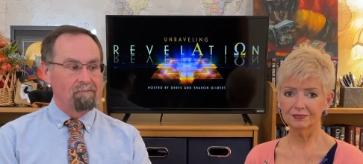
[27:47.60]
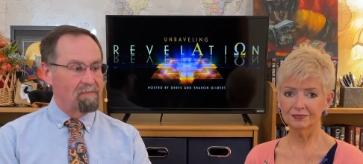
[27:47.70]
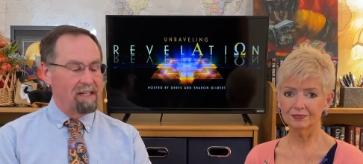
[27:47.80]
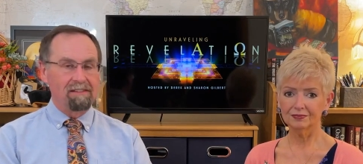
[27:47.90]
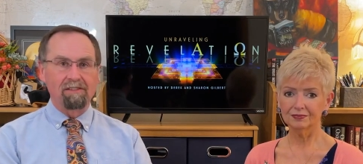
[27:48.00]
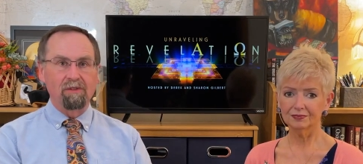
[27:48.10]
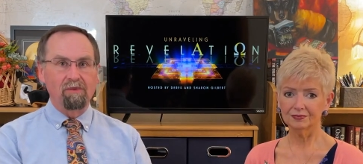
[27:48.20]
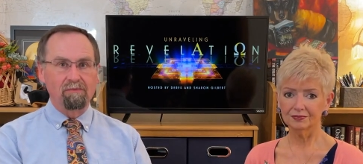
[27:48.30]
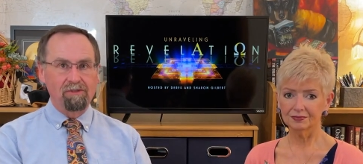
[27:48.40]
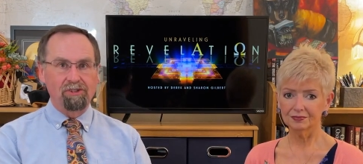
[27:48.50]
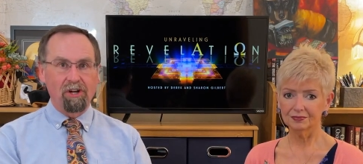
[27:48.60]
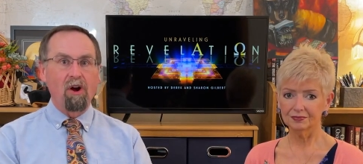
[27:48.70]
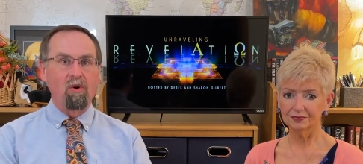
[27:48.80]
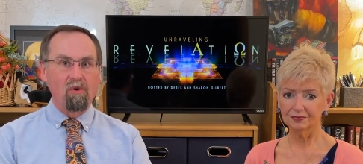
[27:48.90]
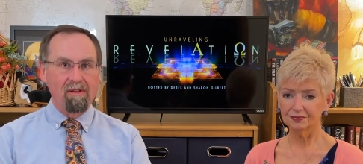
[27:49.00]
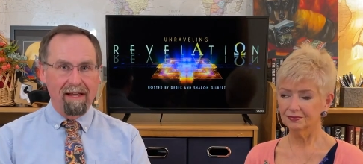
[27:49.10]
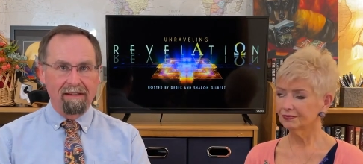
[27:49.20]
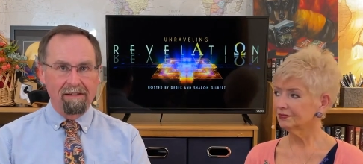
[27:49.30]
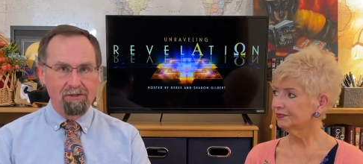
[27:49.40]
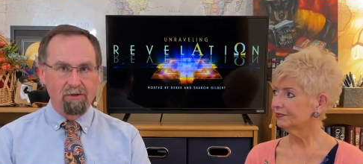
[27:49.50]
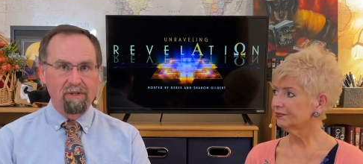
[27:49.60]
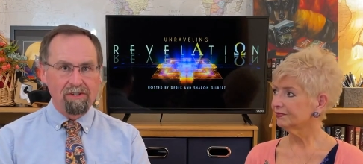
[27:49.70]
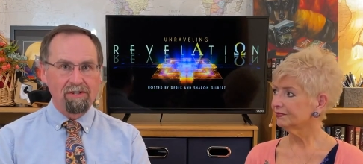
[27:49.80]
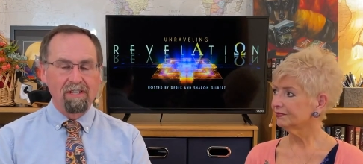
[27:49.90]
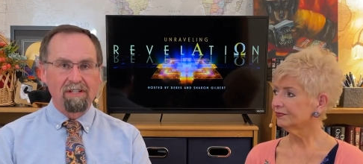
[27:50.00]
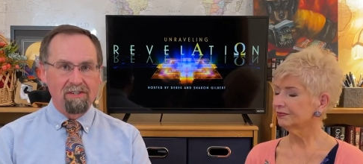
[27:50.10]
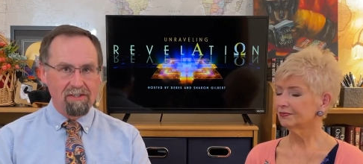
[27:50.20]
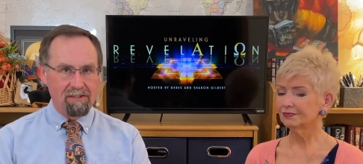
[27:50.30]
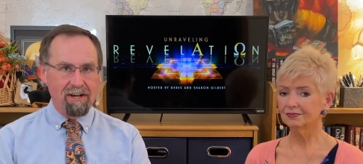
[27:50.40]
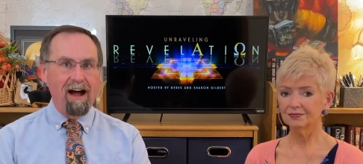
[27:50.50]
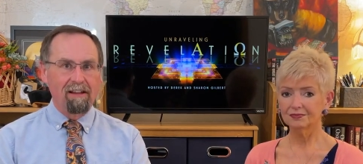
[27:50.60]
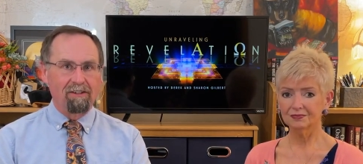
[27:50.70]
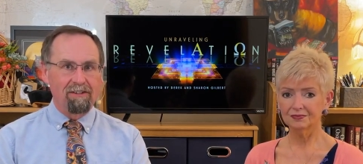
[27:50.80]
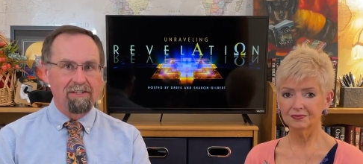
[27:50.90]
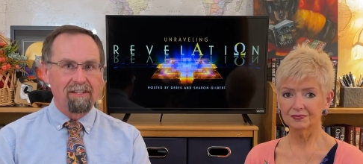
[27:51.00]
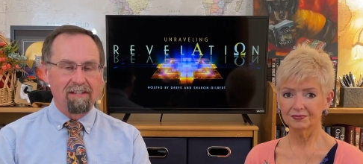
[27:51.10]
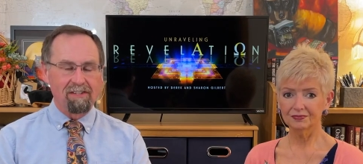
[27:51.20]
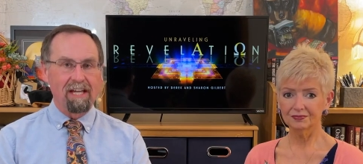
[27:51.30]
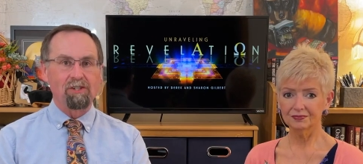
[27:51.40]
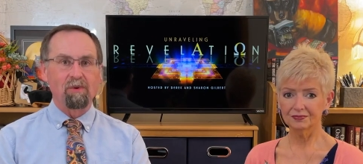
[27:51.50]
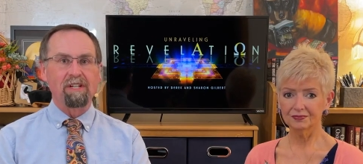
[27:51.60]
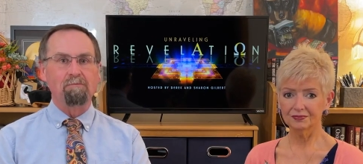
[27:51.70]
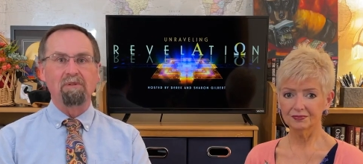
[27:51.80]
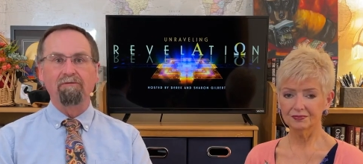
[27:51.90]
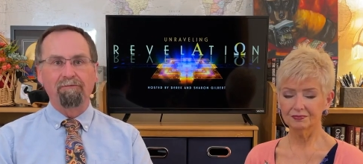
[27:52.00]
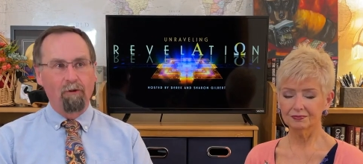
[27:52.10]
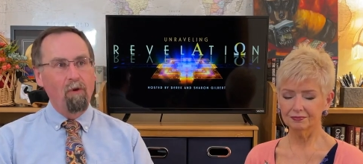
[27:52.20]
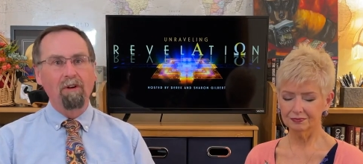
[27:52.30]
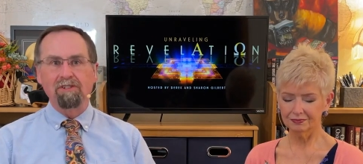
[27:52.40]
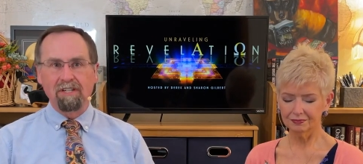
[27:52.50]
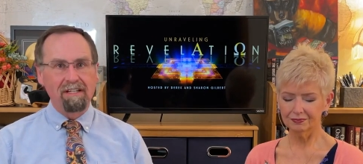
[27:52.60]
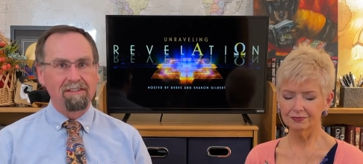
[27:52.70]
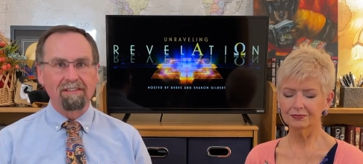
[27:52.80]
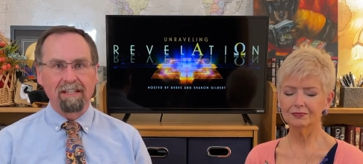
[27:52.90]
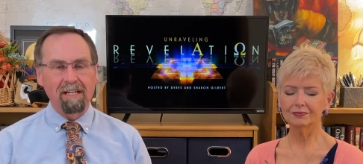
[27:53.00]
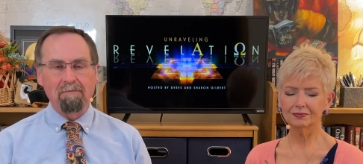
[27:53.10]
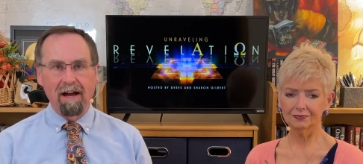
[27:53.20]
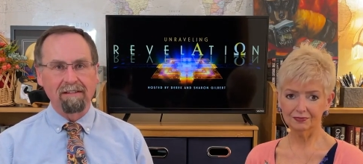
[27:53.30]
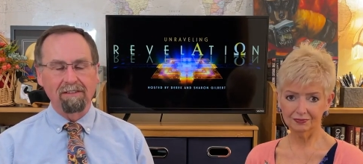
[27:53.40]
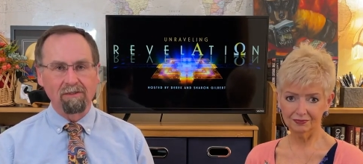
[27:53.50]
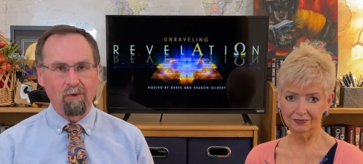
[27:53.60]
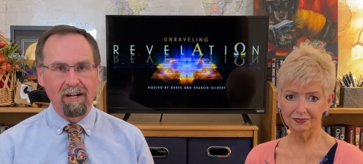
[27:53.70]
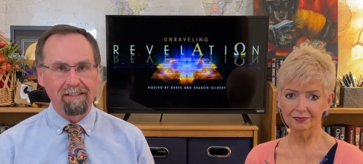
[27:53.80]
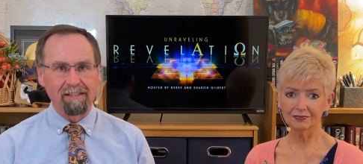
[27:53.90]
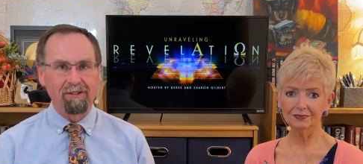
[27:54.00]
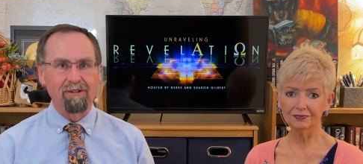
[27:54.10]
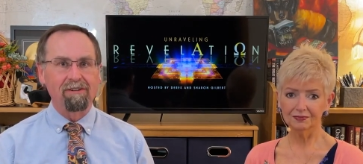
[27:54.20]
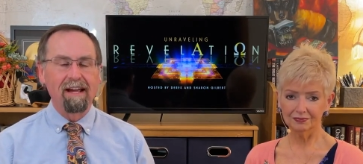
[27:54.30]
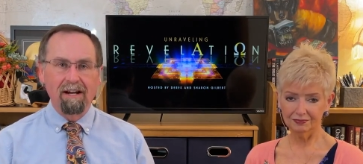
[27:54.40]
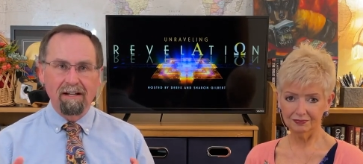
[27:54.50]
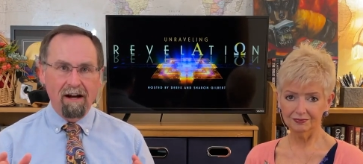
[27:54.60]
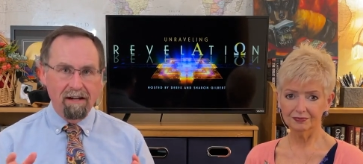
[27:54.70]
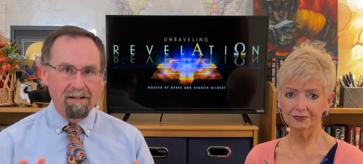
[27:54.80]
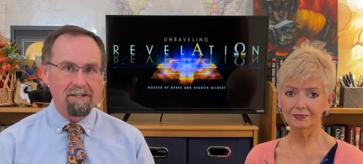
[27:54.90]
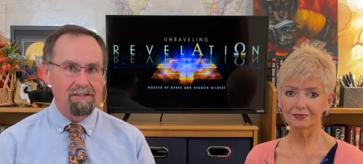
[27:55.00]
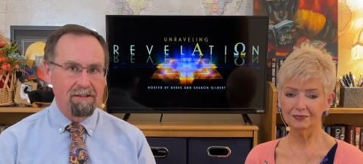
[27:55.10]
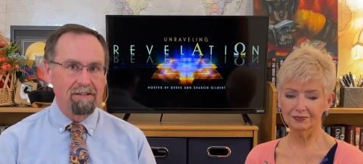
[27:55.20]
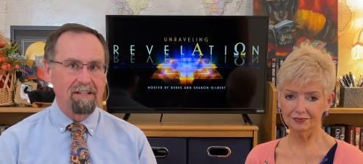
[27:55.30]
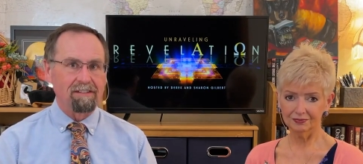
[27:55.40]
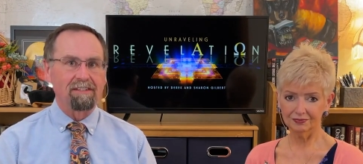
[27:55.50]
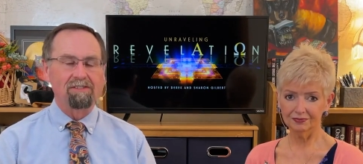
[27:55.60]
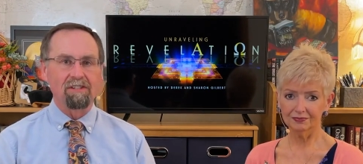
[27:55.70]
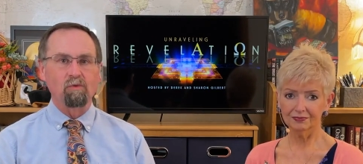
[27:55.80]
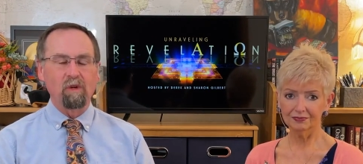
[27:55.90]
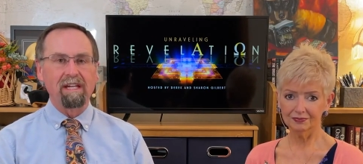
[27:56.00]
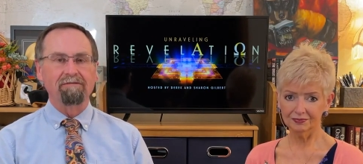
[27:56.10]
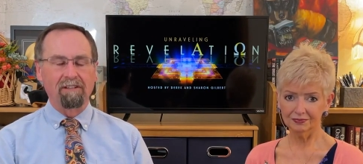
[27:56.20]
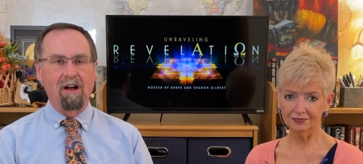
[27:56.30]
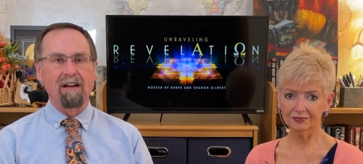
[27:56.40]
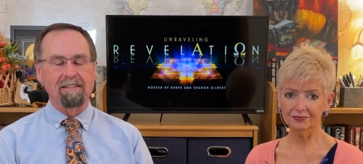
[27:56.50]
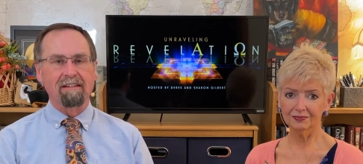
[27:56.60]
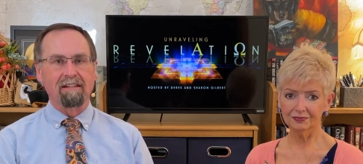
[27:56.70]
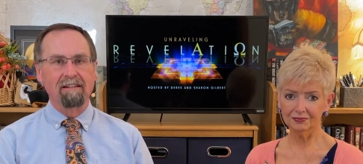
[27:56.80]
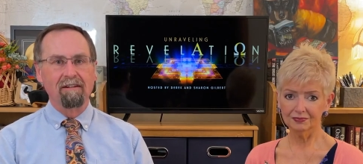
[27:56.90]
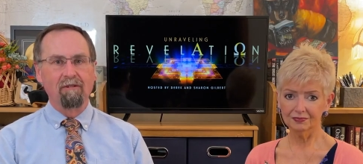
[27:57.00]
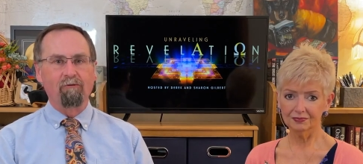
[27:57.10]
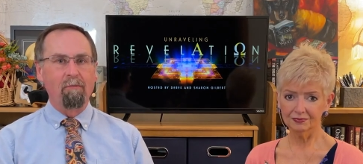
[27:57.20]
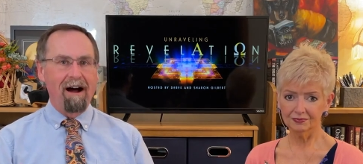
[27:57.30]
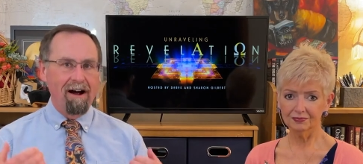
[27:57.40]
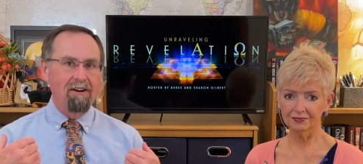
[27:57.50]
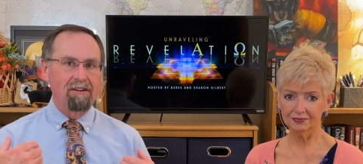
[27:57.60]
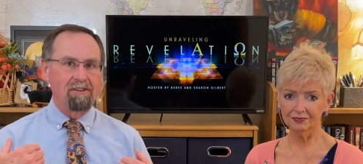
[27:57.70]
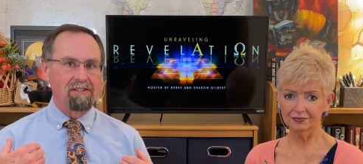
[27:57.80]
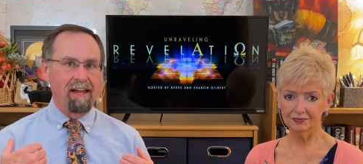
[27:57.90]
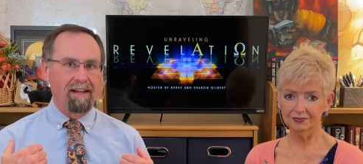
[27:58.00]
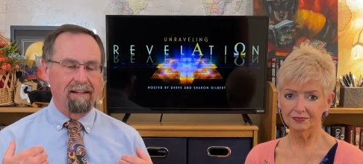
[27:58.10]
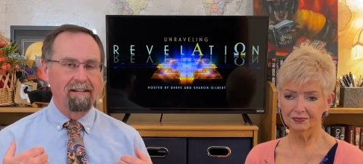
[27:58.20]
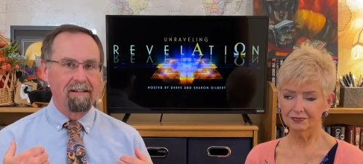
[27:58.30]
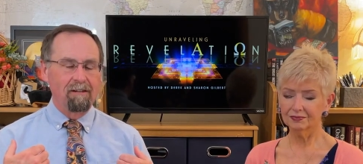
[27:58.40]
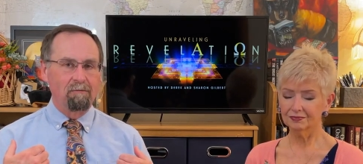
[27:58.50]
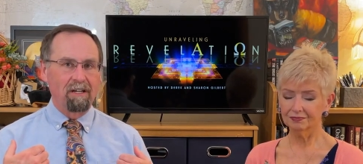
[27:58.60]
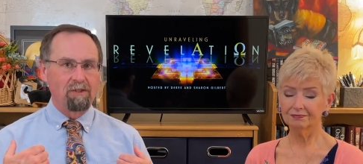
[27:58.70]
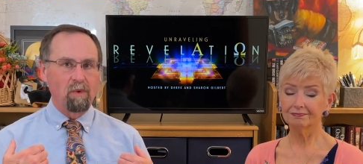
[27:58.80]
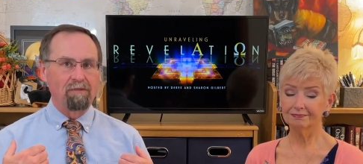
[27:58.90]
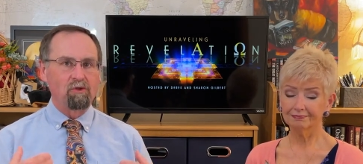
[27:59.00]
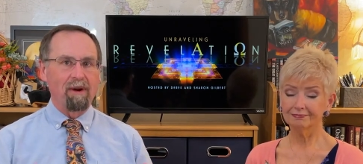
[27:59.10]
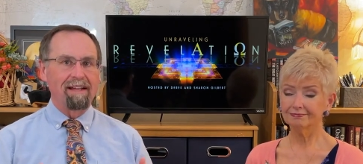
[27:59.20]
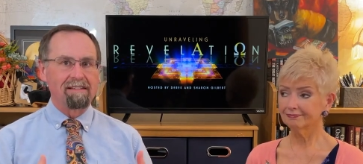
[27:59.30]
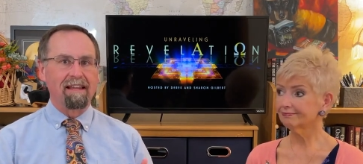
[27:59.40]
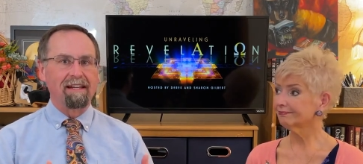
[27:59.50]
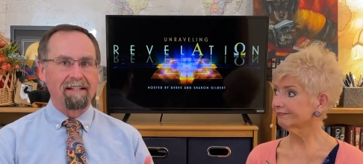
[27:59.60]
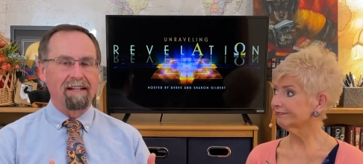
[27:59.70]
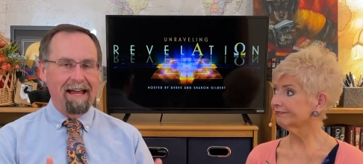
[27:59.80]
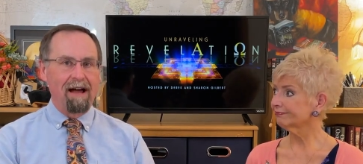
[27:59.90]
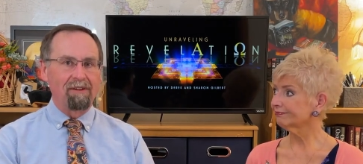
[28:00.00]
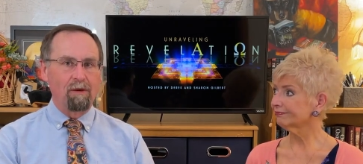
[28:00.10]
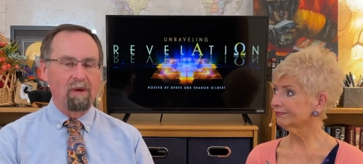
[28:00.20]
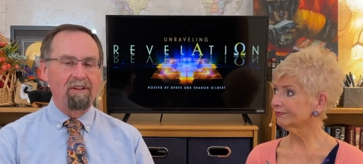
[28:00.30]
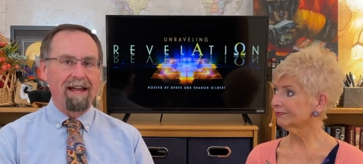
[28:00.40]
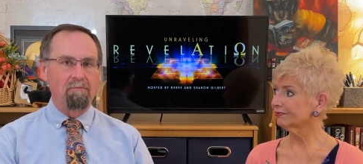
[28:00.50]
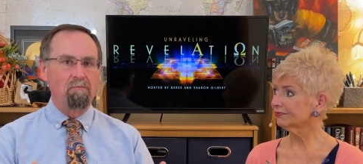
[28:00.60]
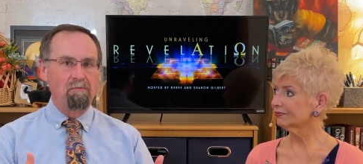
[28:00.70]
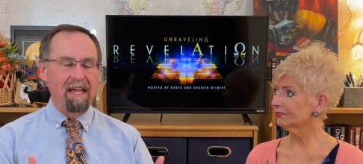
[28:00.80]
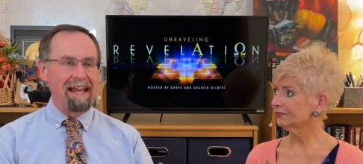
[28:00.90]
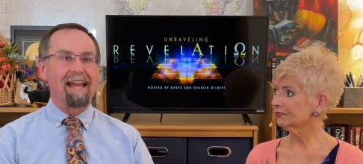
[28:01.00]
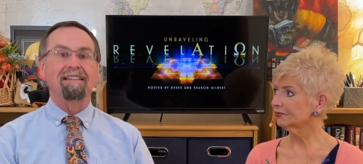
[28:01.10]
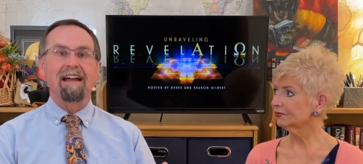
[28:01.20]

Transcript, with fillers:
Speaker 1: it's to show that the Jewish scholars in the centuries before Jesus and the apostles walked the earth understood this. It's just we have lost it from our understanding because we have translated it out and we've got a, an anti